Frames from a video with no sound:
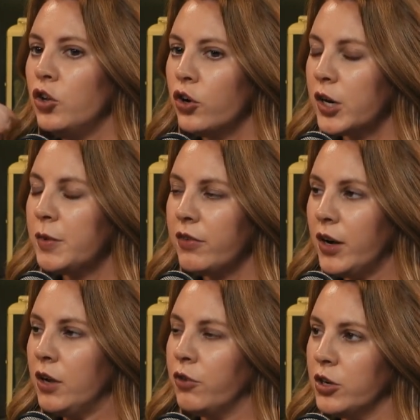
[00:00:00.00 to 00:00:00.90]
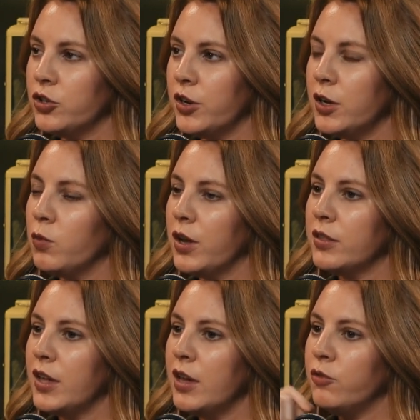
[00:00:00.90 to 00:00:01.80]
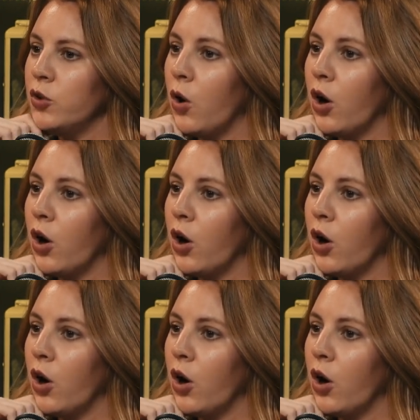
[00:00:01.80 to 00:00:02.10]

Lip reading: you're going to be very frustrated with if you